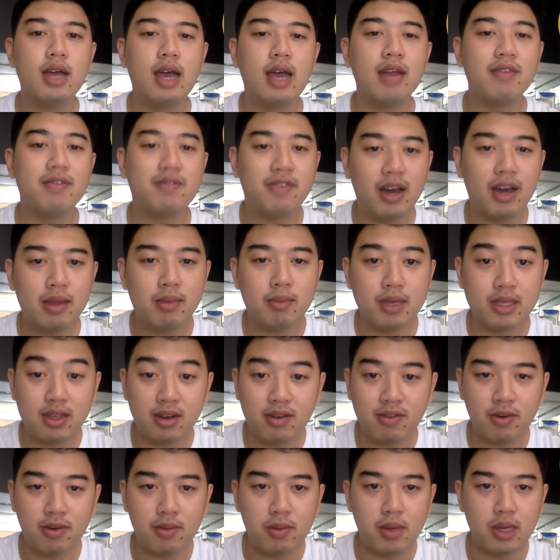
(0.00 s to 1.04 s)
and fight
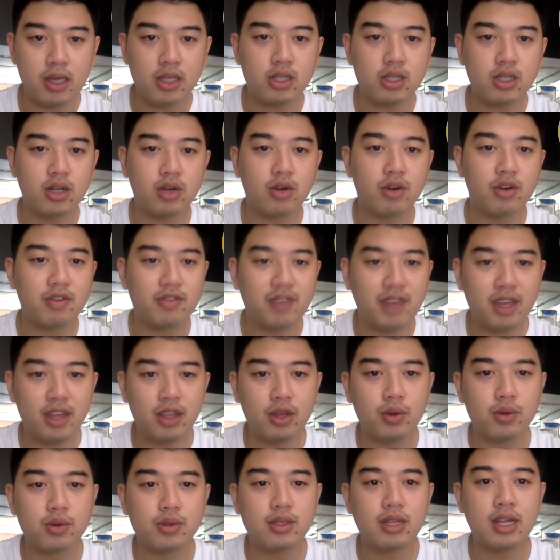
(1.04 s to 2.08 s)
misinformation or fake
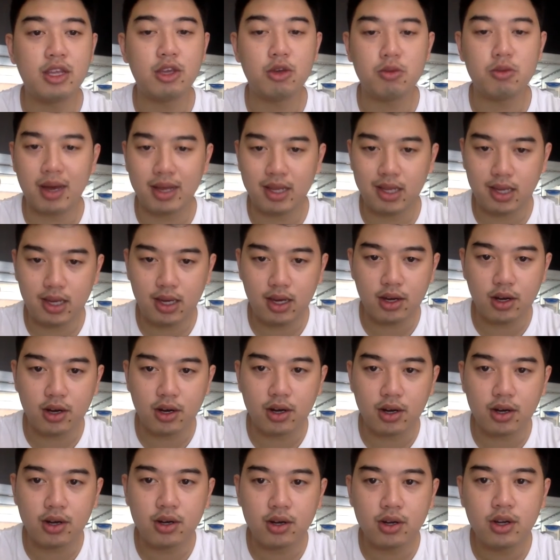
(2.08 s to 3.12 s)
news that you might
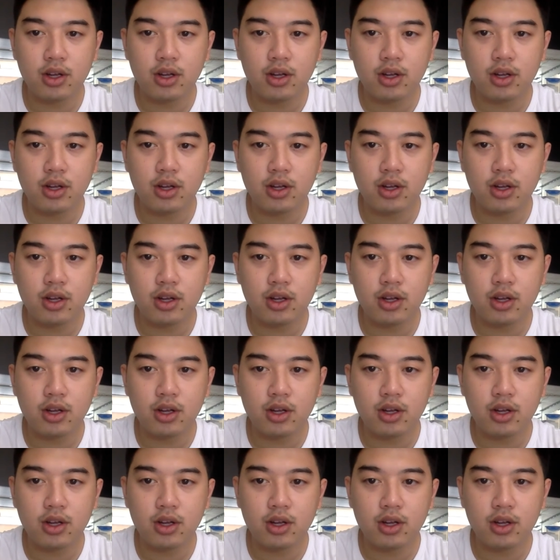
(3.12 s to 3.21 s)
hear.